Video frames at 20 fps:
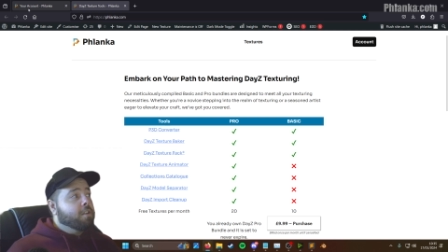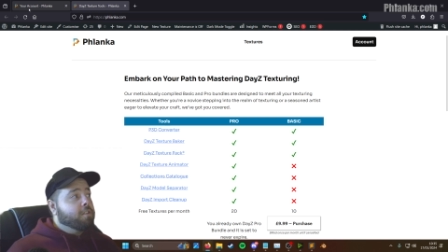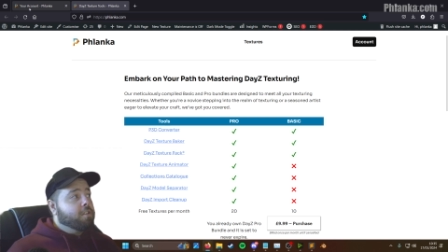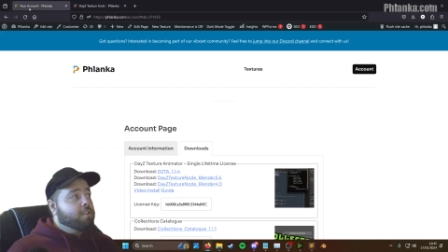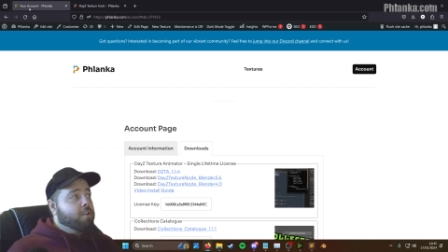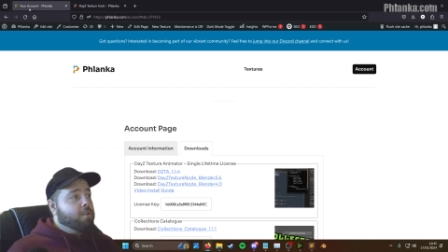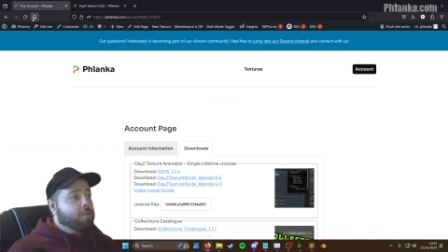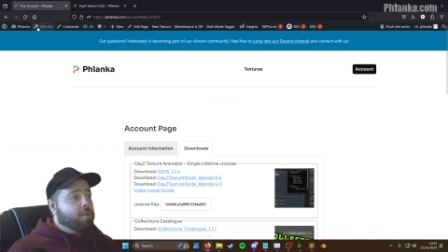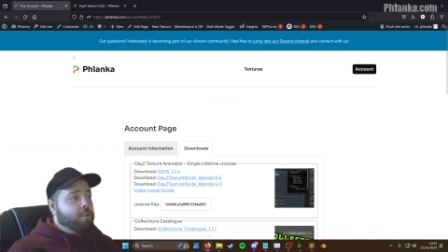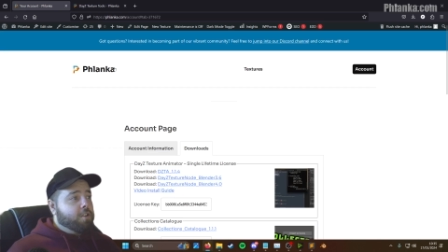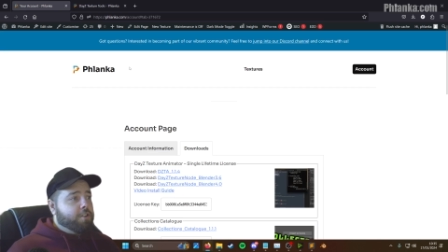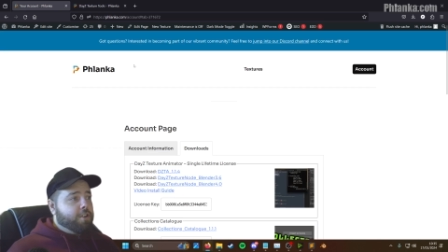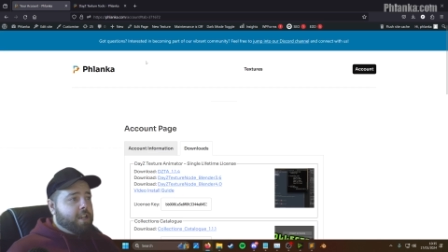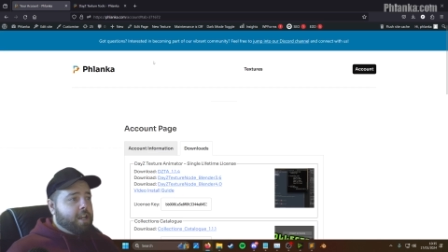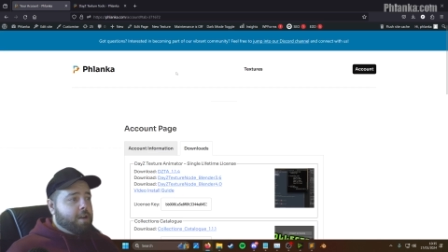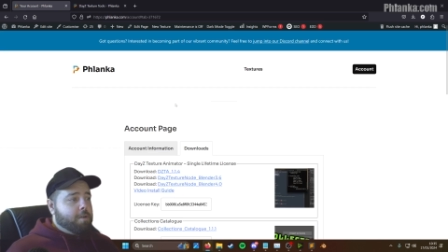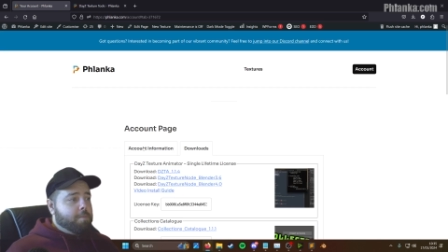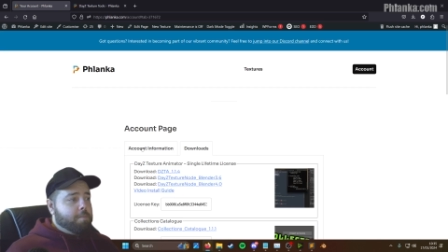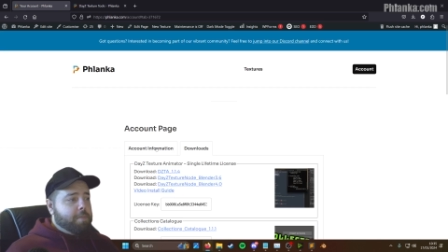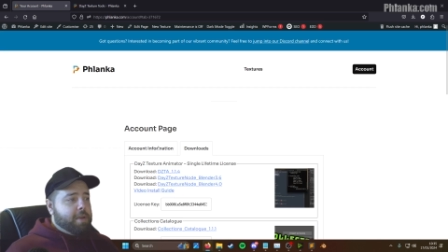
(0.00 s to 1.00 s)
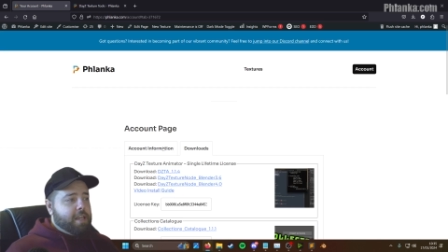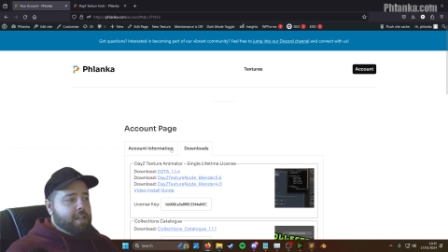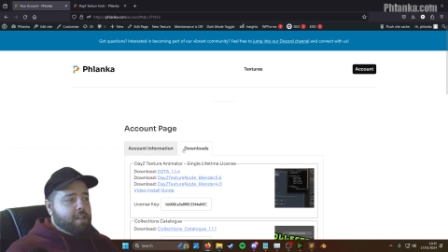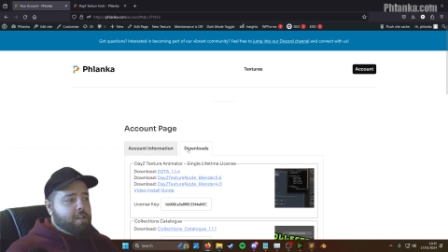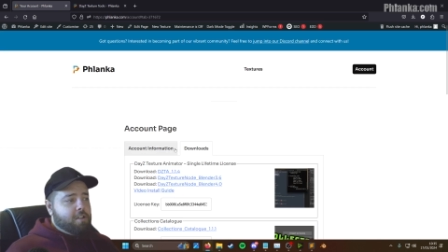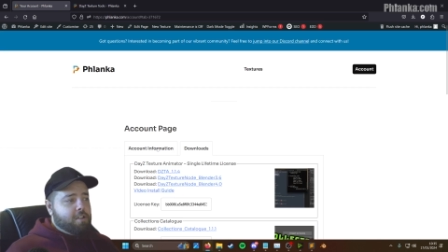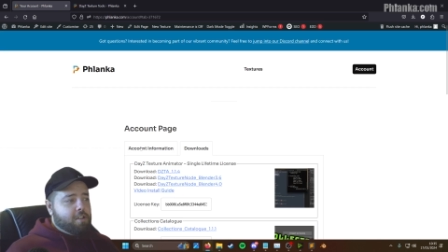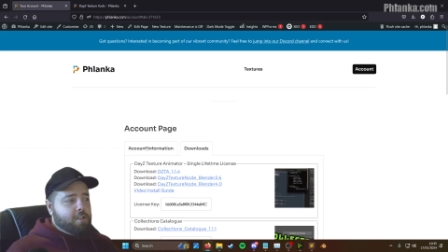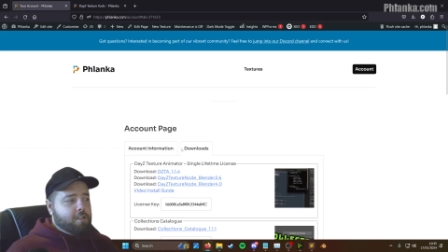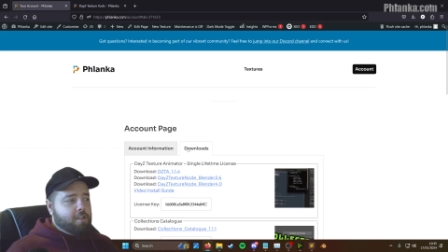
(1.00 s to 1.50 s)
So on your account
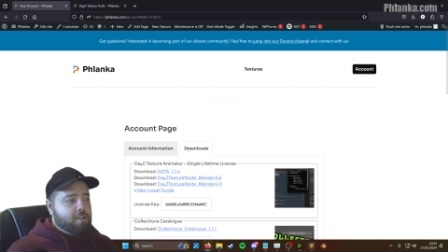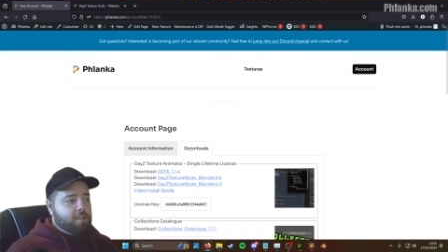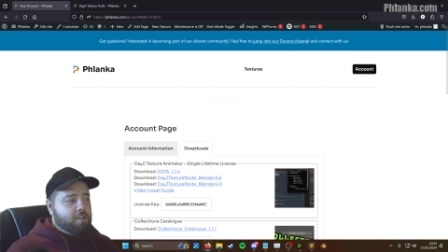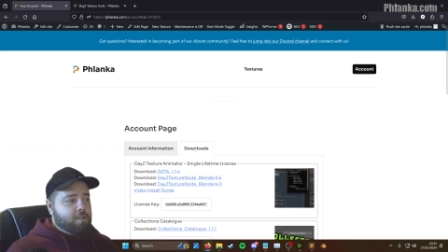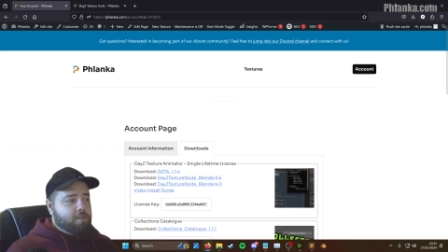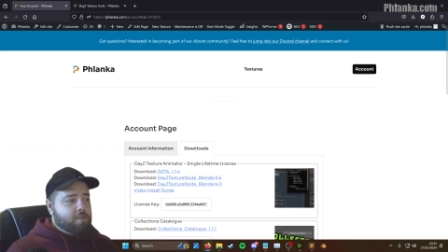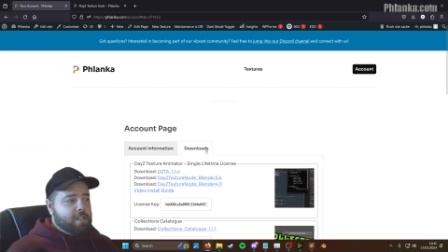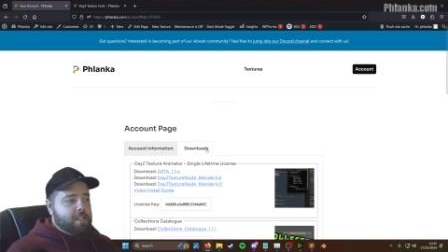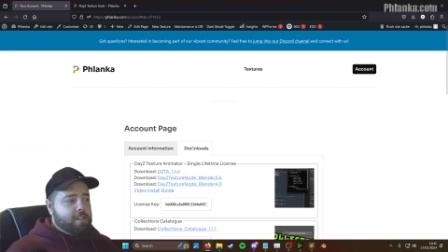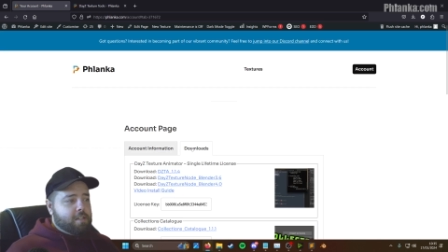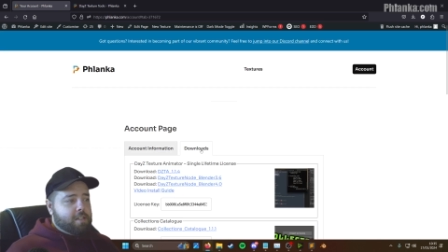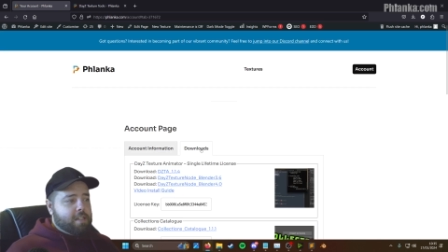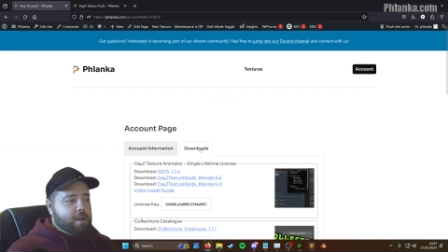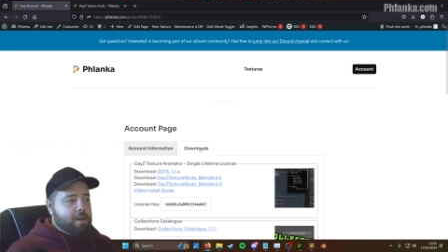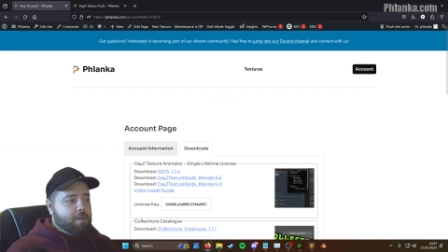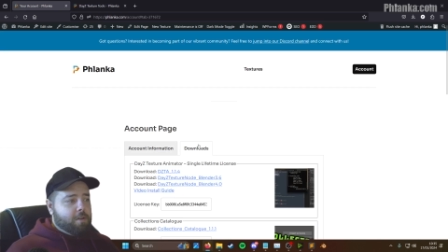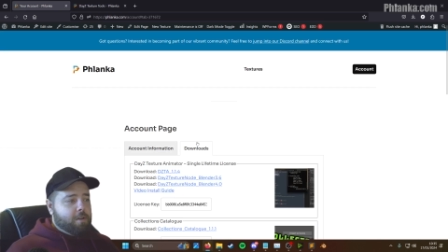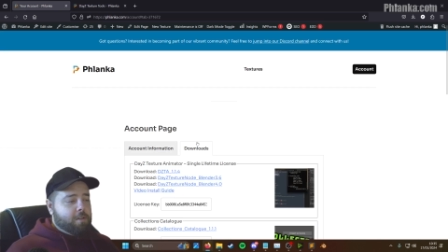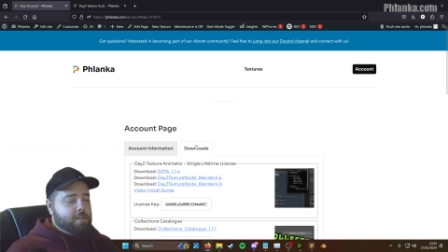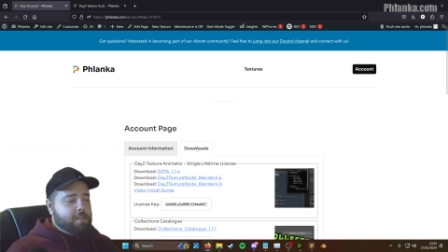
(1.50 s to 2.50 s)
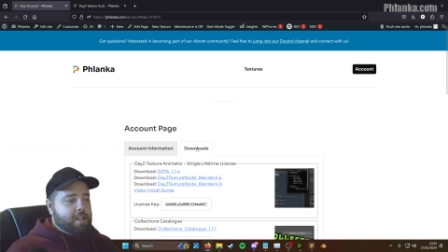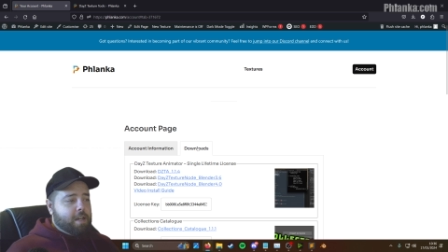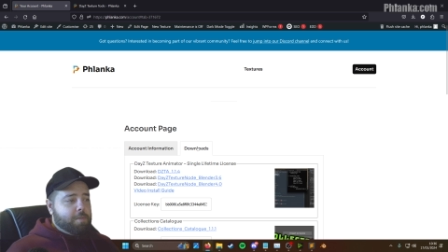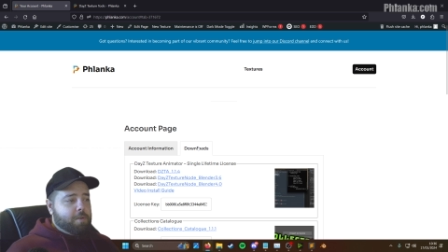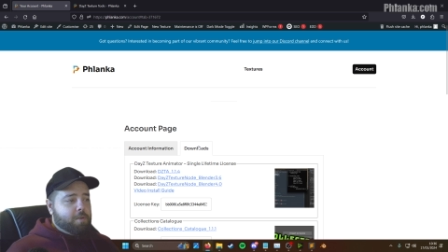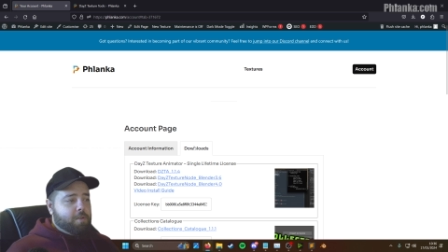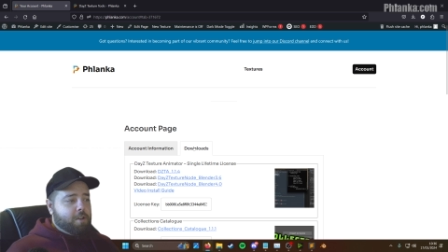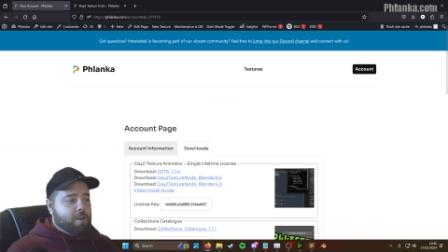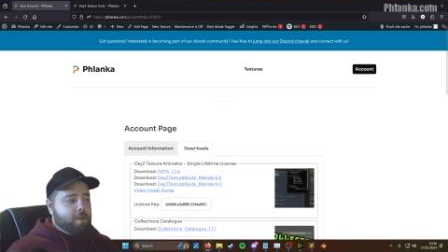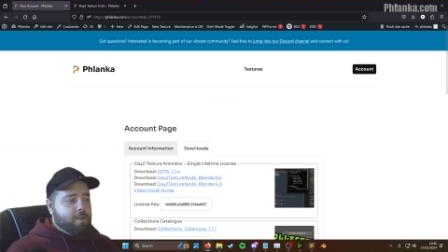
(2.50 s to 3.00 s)
page, you'll see there's downloads
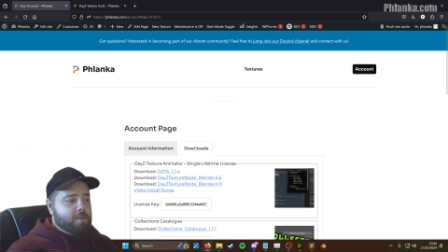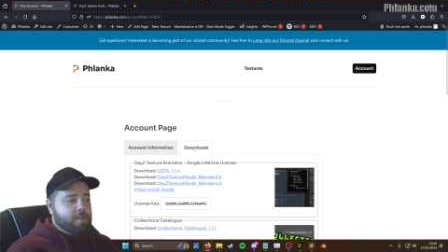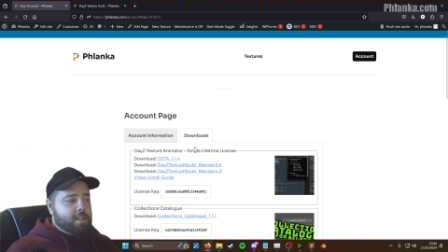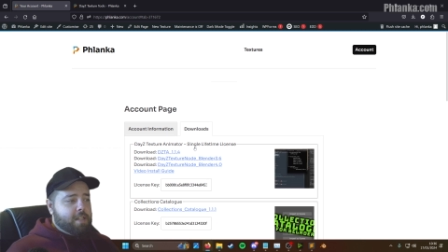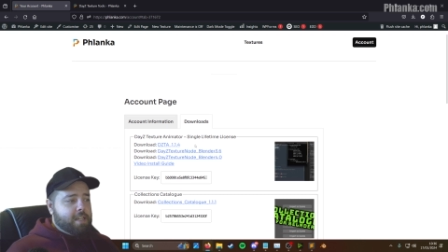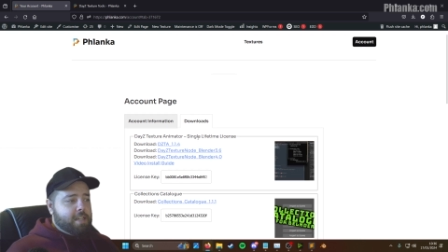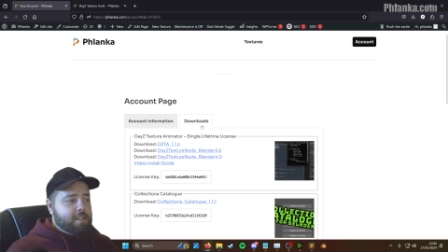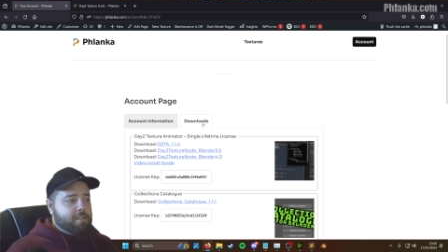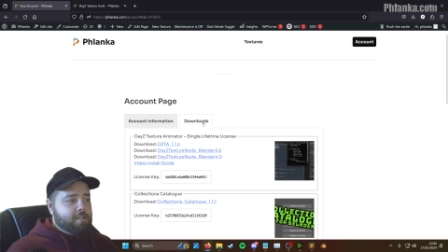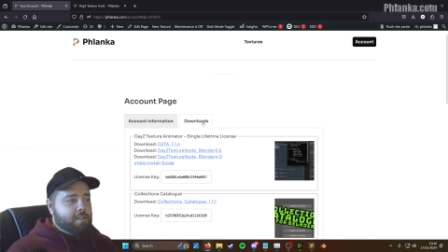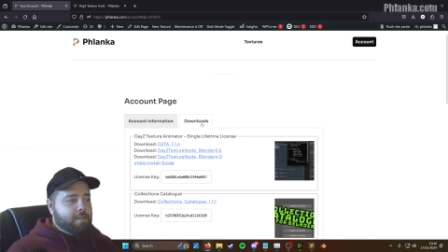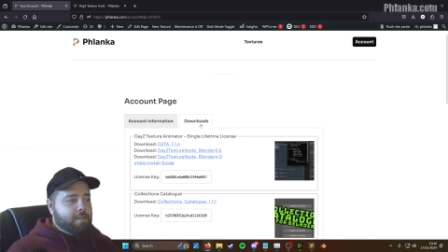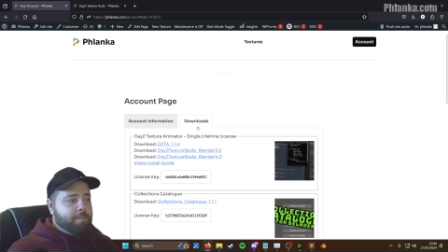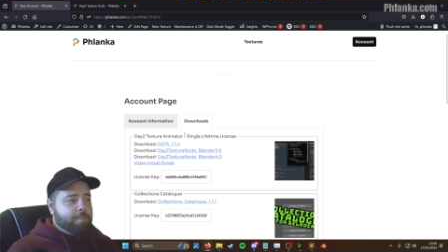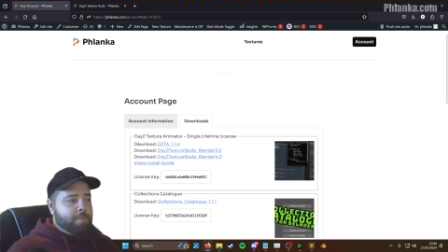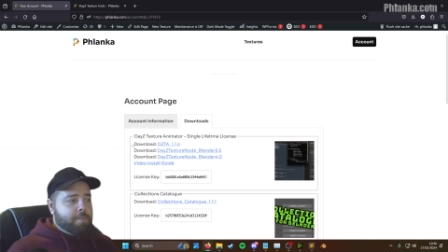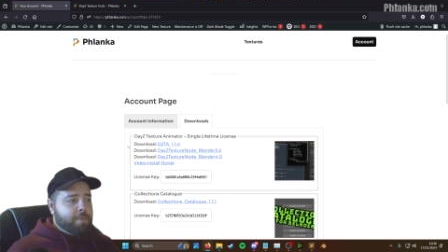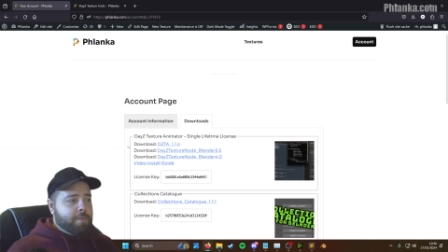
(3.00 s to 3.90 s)
tab. You want to go into this.